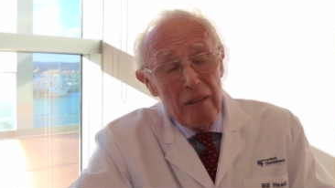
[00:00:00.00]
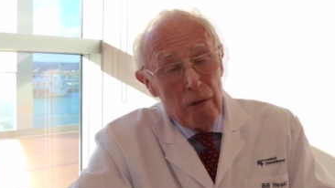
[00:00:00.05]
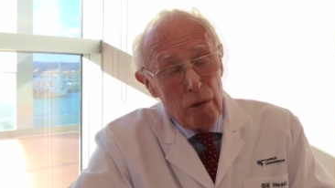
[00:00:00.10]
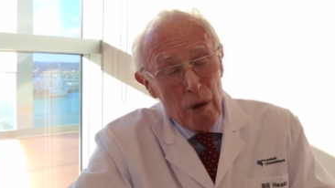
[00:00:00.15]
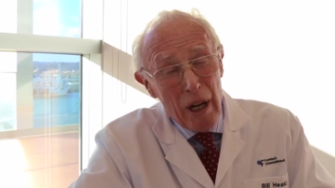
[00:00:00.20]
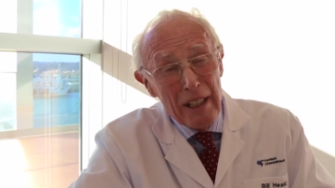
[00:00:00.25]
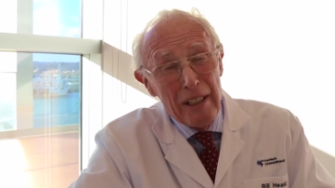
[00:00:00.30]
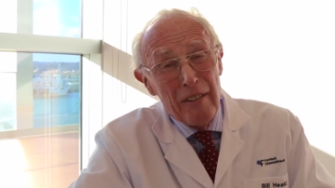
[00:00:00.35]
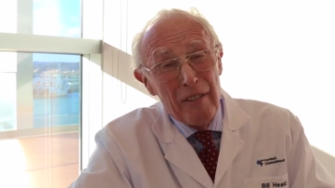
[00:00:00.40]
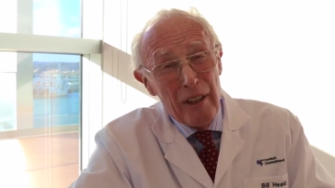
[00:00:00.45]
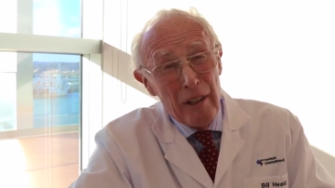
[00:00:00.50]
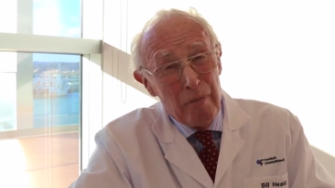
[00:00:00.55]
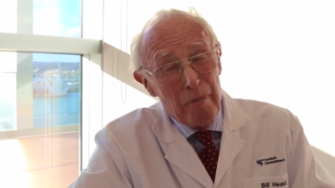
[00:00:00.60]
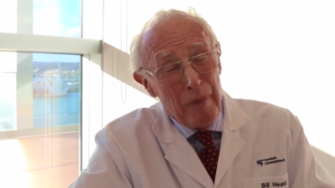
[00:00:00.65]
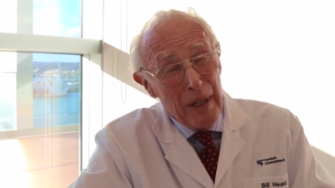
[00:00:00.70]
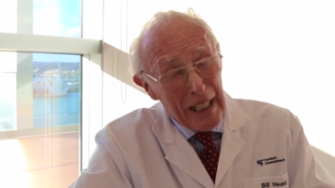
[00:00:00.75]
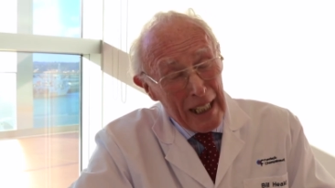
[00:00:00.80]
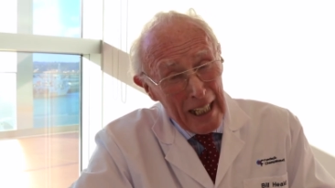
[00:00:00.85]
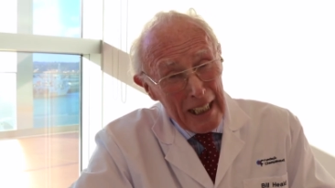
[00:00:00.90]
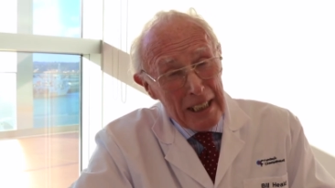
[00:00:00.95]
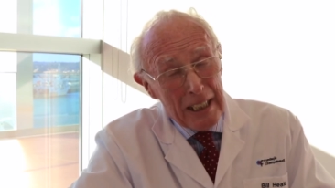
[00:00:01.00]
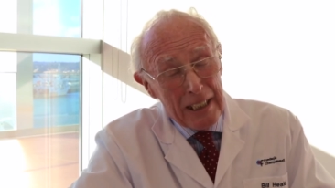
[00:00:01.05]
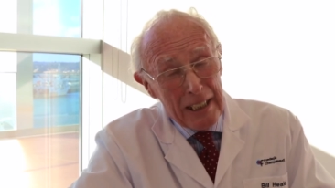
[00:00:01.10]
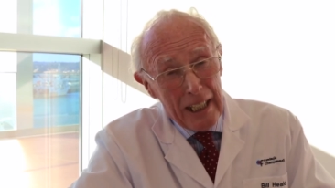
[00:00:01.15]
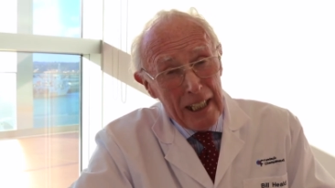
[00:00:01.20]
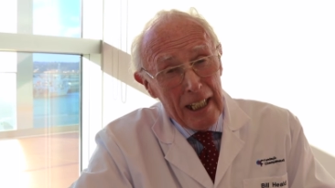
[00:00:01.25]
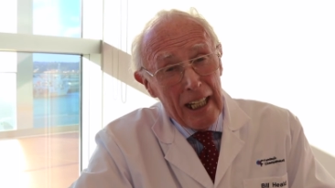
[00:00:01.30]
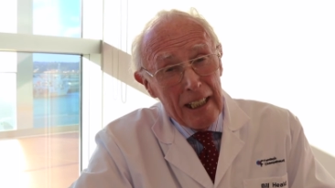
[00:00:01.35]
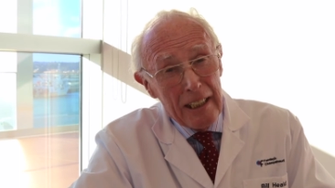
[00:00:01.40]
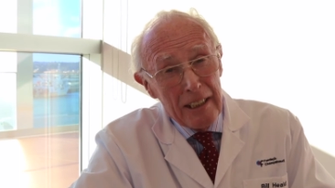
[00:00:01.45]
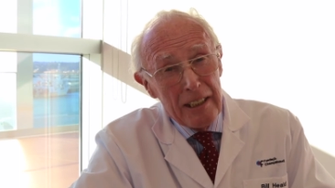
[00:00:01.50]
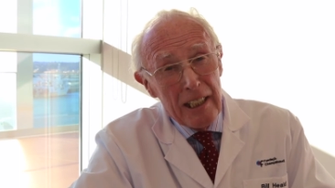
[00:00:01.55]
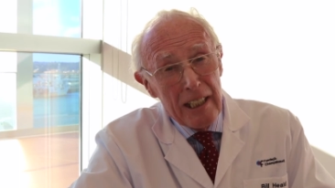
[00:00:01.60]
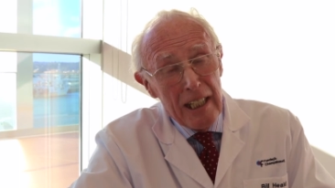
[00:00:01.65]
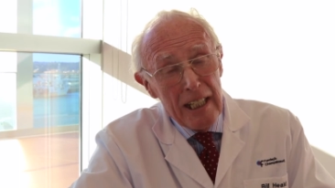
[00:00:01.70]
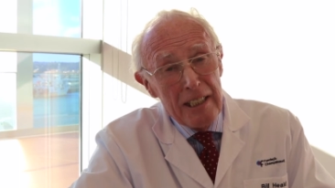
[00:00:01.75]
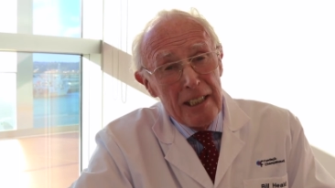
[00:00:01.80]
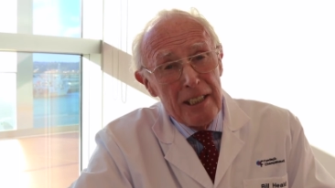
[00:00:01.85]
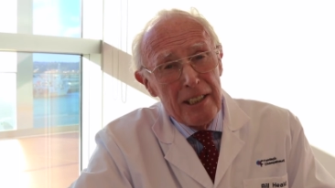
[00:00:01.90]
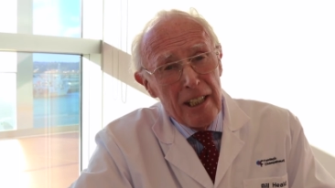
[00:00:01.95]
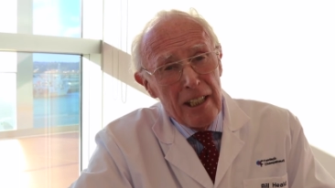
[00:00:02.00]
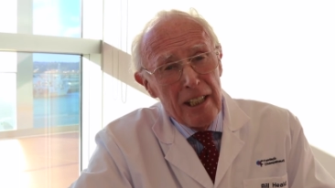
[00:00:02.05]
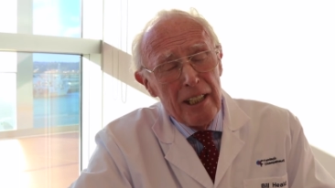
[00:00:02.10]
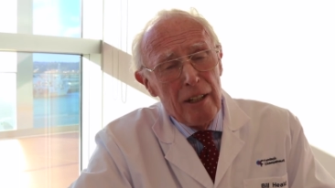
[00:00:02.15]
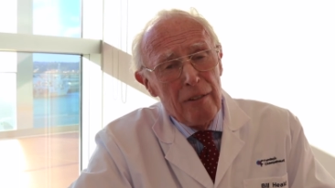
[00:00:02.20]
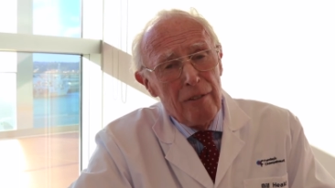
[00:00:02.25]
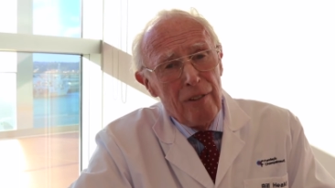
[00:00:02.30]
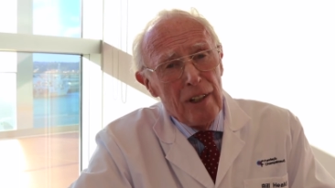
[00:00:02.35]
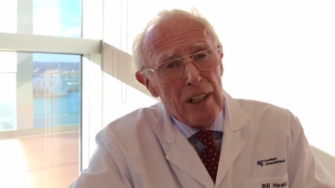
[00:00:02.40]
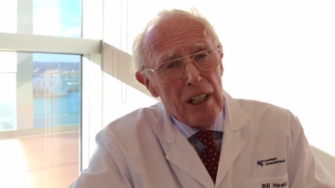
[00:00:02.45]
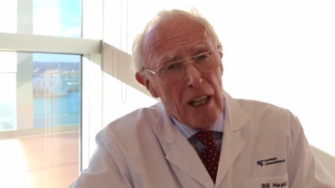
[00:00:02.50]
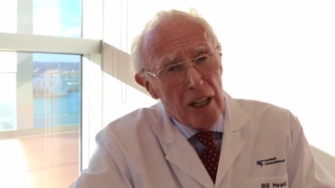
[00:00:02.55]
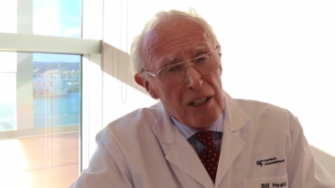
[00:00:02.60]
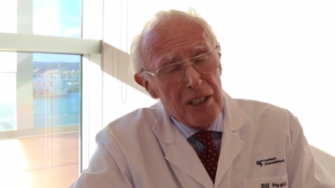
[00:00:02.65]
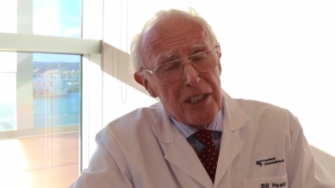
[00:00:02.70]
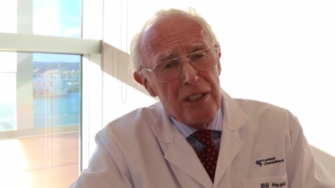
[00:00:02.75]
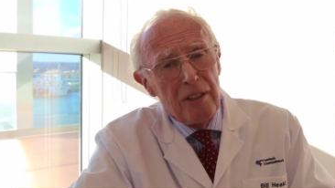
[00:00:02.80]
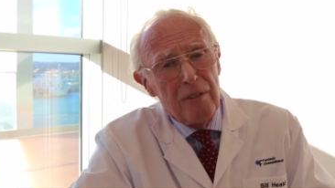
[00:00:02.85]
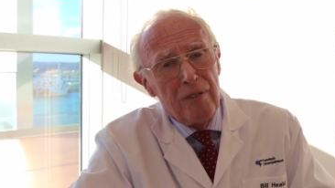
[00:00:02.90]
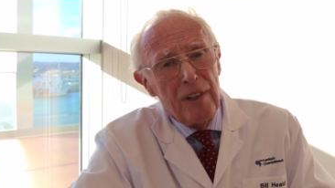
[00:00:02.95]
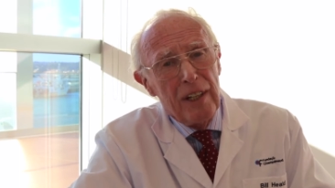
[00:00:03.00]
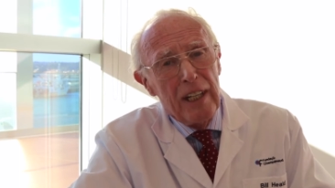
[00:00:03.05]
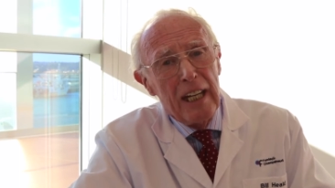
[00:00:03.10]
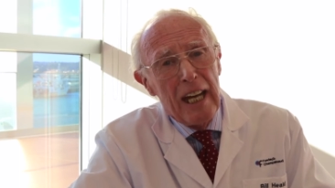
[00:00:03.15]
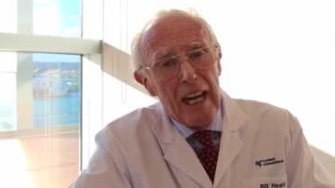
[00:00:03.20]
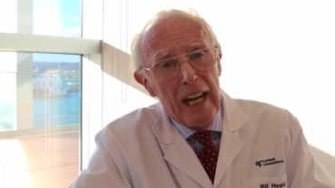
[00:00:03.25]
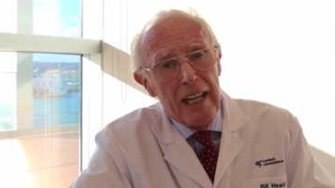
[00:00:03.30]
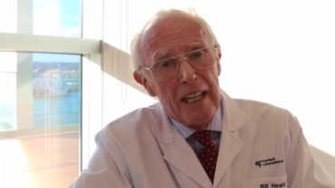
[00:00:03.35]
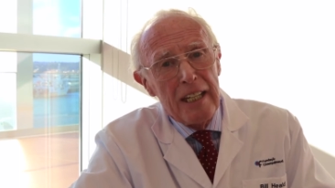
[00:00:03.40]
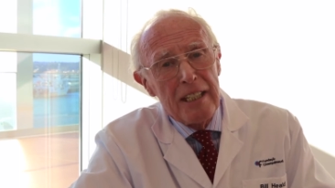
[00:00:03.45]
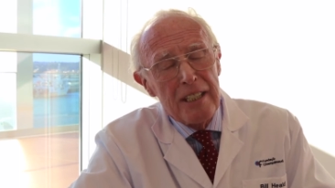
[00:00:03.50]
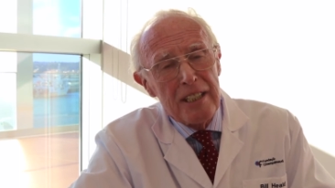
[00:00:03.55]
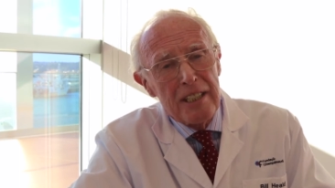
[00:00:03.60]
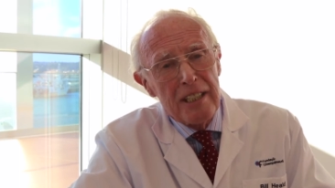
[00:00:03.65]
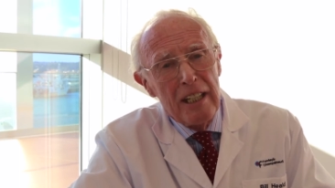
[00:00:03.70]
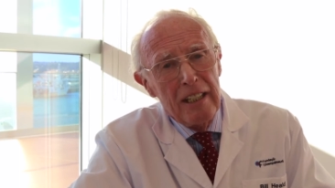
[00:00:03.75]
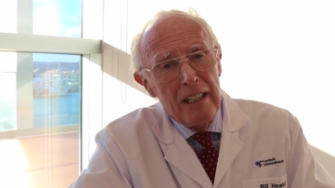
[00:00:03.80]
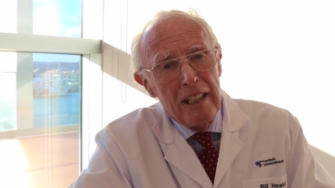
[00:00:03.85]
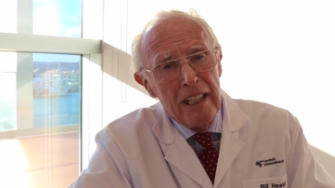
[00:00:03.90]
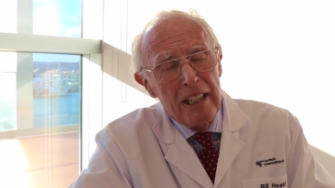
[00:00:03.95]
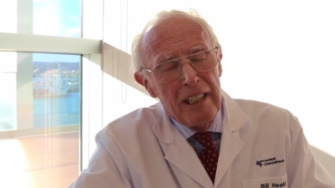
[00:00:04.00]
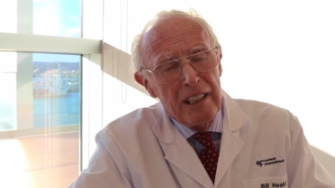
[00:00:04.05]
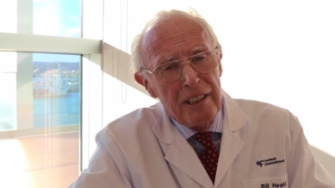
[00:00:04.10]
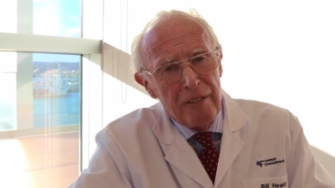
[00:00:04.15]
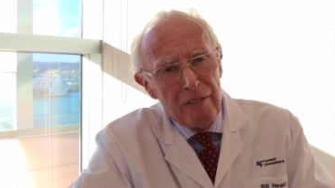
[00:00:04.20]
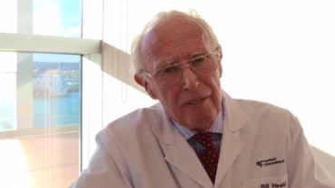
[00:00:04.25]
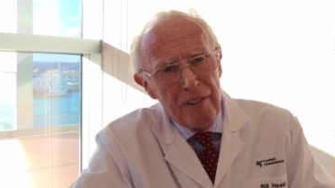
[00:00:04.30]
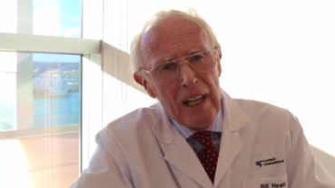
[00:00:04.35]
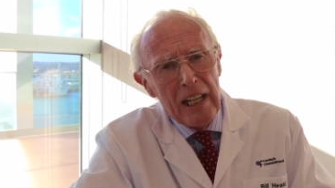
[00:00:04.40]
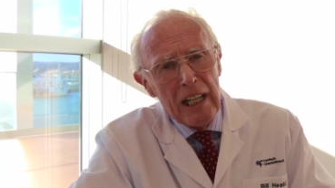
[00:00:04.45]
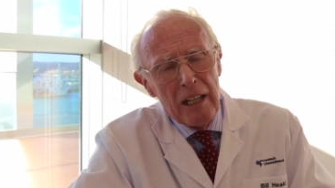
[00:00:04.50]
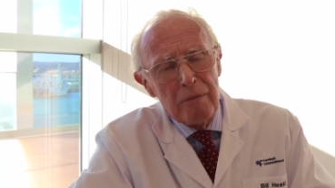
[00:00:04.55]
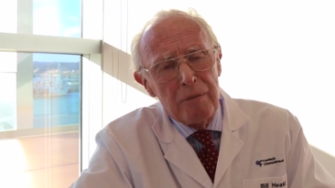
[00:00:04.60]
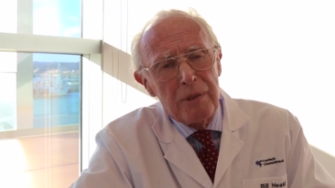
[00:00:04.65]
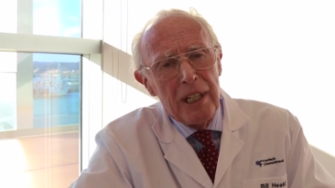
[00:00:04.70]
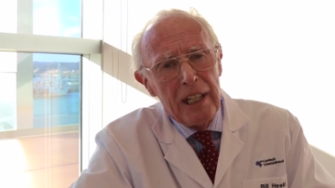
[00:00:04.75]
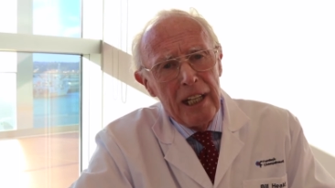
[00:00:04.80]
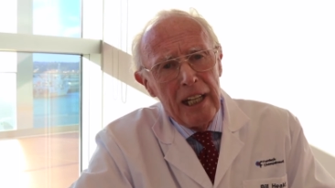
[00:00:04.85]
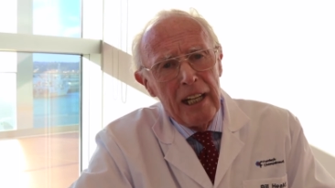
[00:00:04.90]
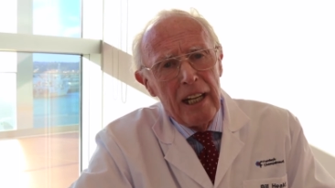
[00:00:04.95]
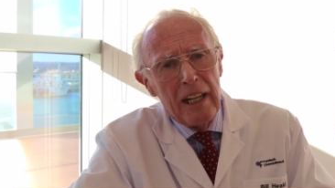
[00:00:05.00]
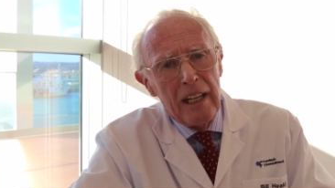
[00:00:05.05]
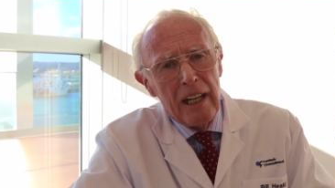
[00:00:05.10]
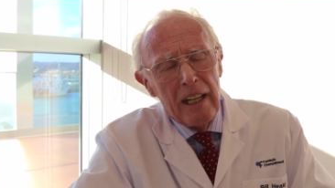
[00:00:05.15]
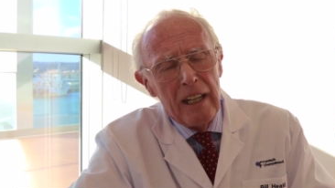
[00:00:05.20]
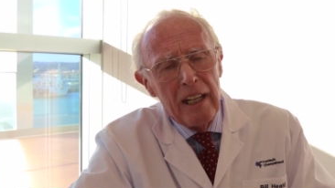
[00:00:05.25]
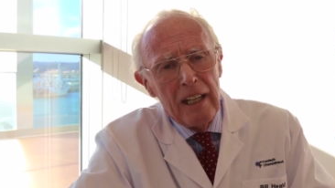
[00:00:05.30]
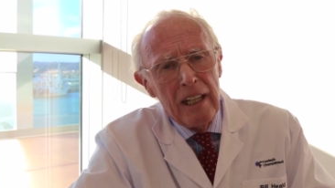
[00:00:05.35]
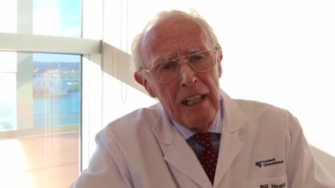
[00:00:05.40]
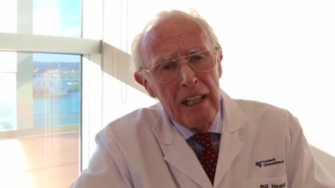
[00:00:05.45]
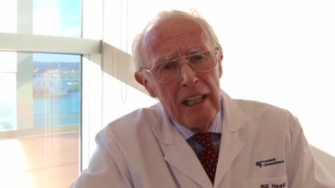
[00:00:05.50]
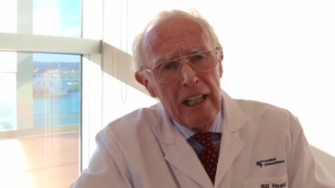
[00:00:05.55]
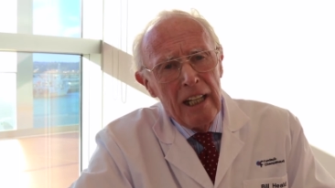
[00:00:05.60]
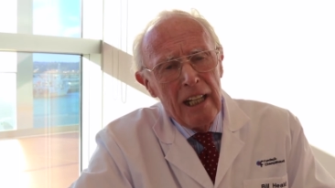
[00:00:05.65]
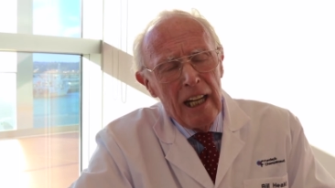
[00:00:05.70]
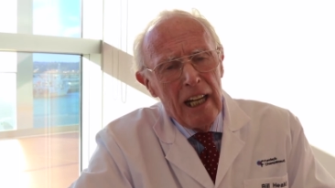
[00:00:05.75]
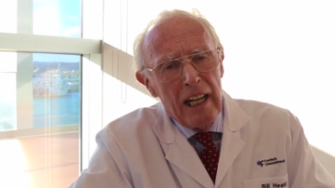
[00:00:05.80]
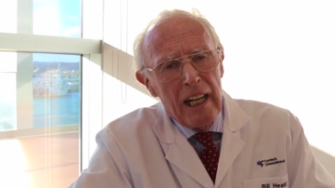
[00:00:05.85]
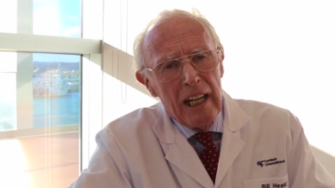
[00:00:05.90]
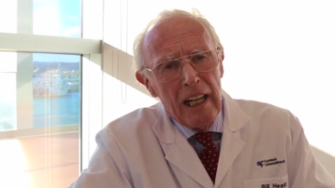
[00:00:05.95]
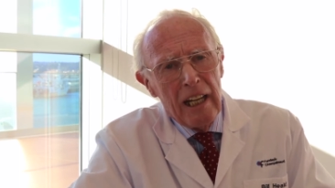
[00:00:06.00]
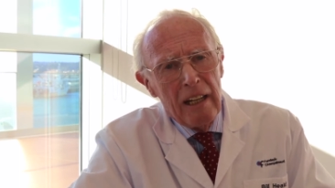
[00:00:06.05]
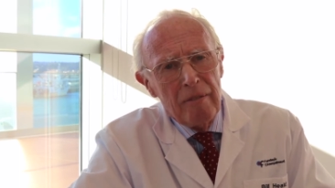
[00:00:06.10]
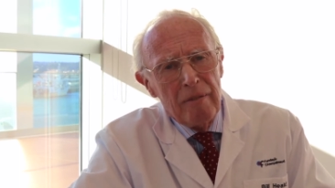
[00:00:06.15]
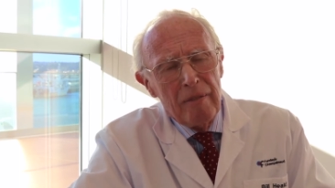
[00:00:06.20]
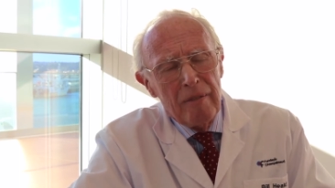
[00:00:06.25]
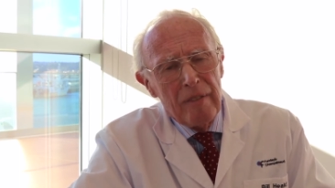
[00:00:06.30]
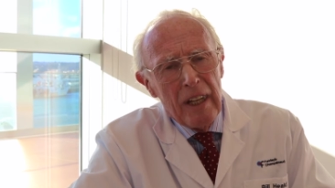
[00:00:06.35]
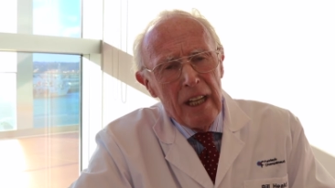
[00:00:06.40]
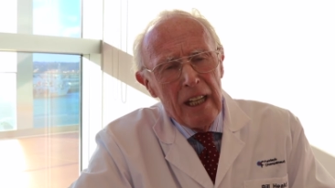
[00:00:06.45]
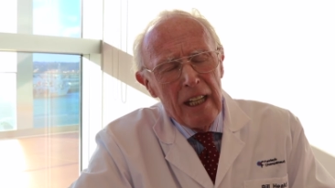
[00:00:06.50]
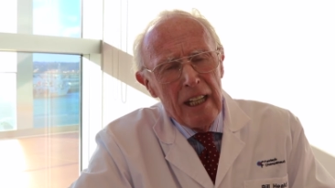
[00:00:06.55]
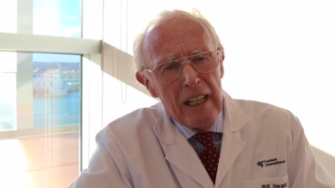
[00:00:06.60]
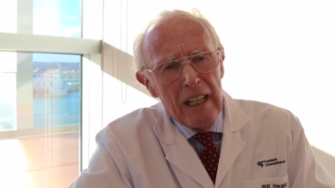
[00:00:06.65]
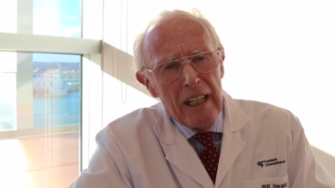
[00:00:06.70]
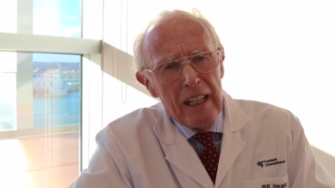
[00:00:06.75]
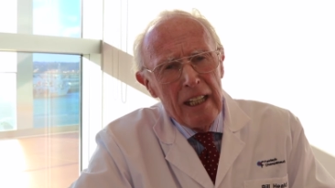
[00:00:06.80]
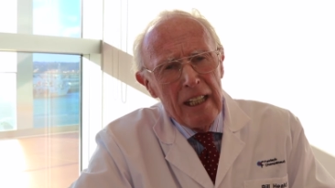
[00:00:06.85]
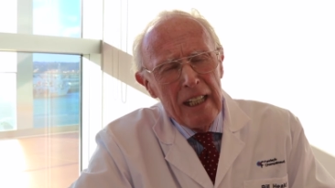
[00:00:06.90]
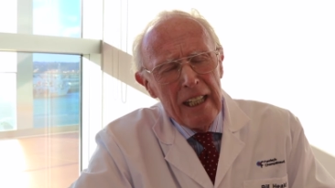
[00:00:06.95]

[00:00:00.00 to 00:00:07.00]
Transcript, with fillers: One of the biggest things is that the philosophy has developed here um, uh,